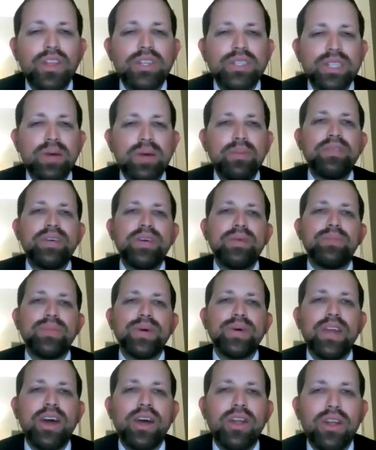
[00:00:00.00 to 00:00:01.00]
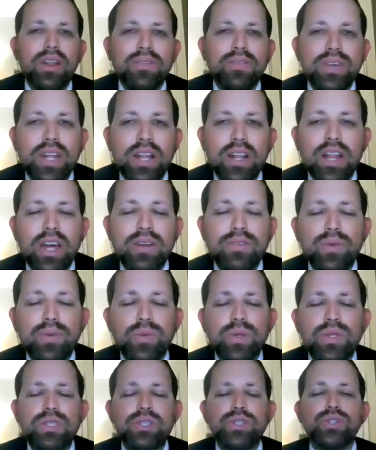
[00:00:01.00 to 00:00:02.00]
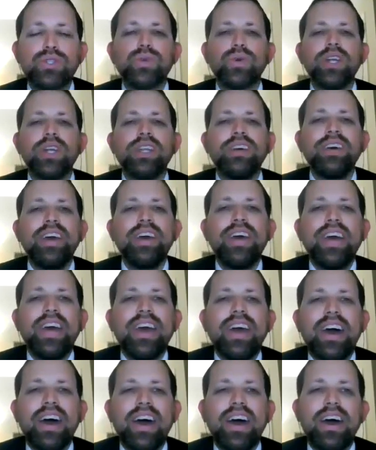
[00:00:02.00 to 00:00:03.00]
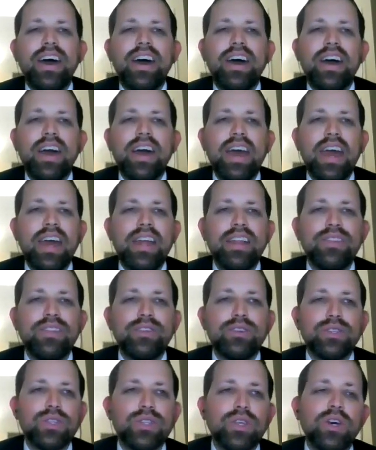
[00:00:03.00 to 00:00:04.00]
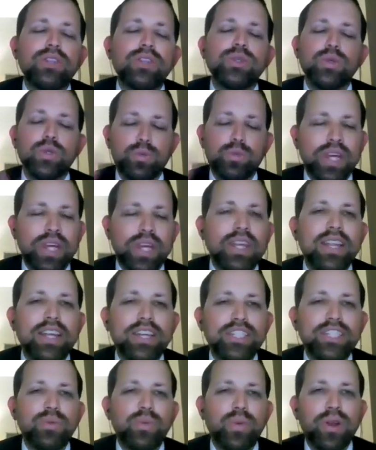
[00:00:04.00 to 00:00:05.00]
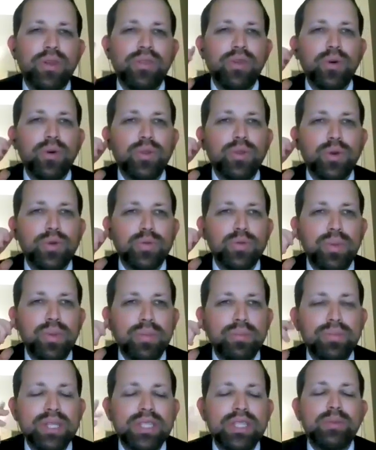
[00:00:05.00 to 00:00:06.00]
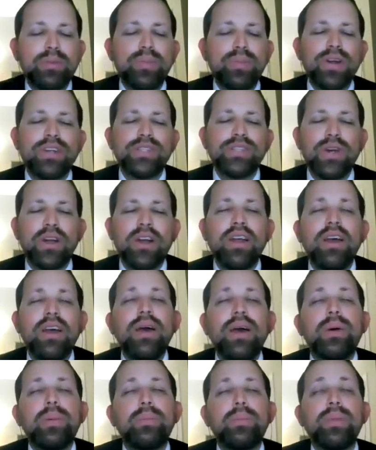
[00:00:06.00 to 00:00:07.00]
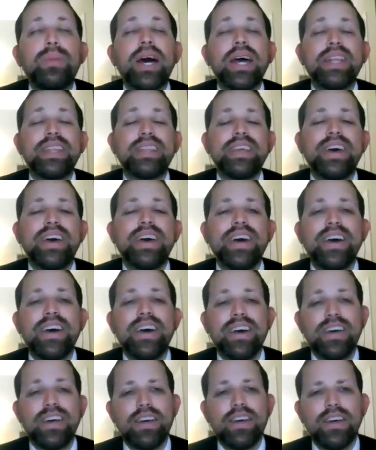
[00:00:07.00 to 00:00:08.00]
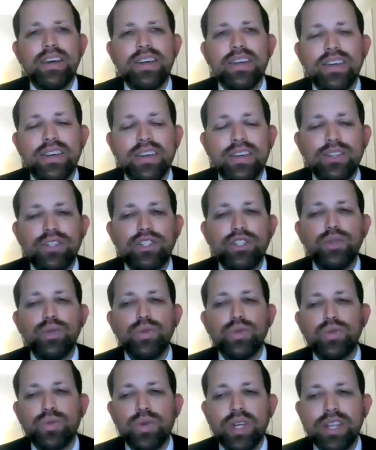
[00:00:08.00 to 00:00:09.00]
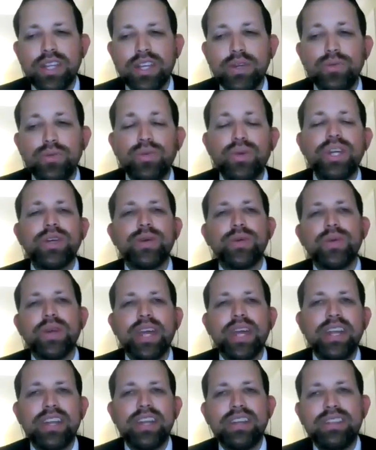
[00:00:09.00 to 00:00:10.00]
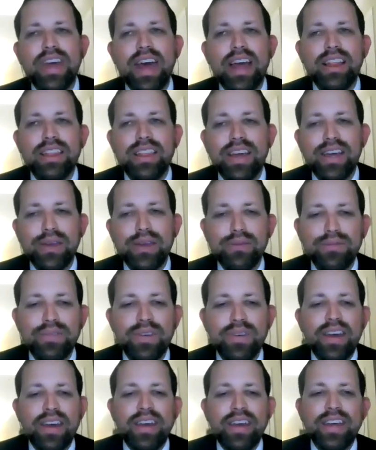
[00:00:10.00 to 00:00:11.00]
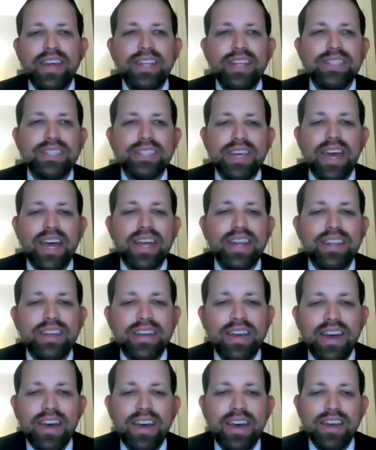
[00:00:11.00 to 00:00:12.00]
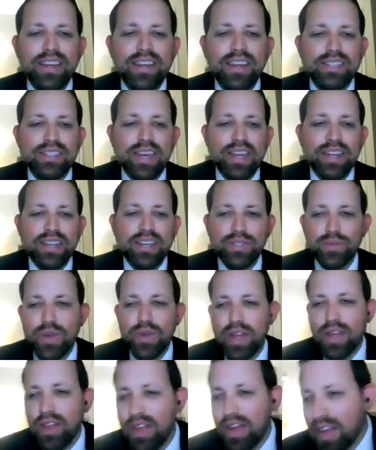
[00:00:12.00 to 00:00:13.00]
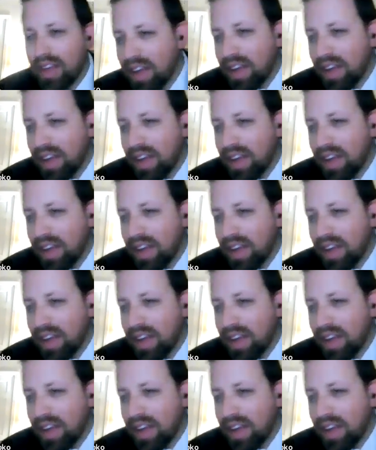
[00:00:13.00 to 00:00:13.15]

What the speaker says: some of it, but not all of it. A lot of it was destroyed. And there's also speculation where those missing parts are, but Jews really recreated that life inside Israel.